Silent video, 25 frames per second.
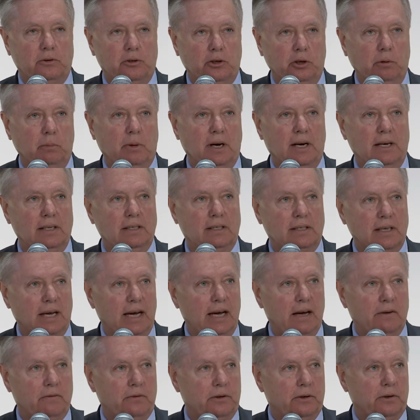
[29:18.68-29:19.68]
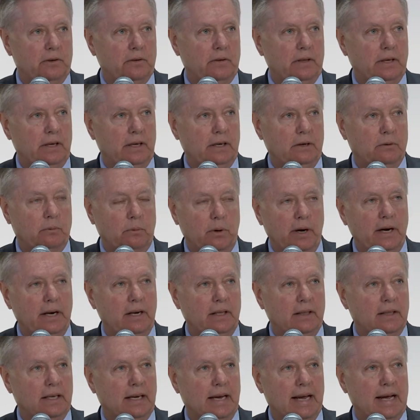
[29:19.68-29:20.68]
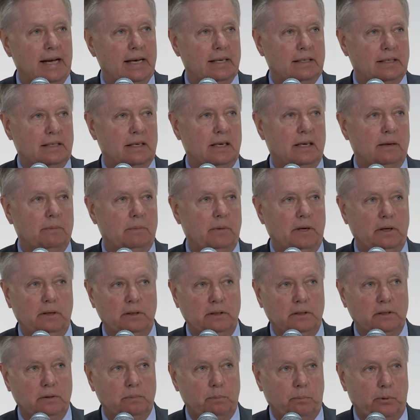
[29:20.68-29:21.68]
2 months after they raided the gas company's